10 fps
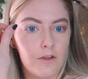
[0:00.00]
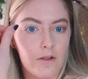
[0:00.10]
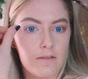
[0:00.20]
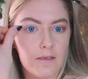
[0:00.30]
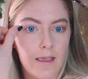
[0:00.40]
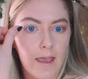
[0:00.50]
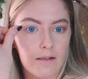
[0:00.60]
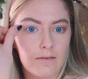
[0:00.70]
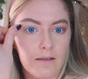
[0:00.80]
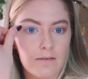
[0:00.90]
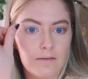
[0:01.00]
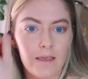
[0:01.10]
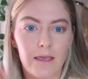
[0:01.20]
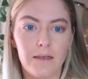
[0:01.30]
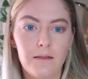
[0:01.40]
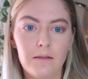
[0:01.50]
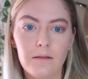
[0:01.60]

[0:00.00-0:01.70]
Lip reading: You can see excess skin